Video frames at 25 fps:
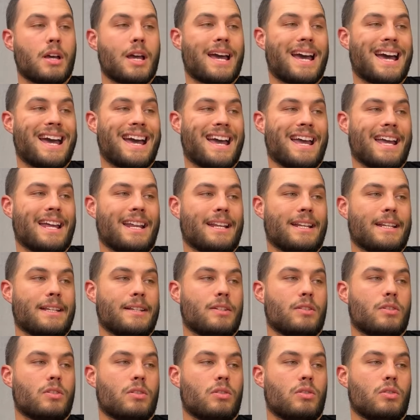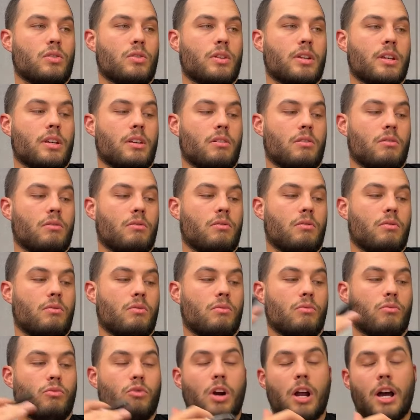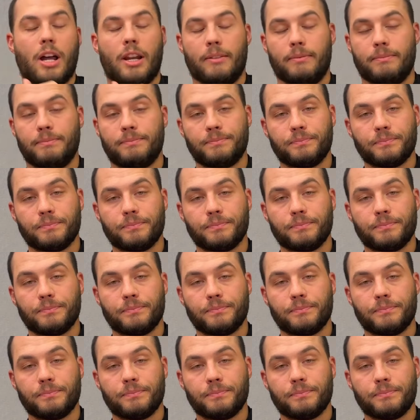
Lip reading: And you can run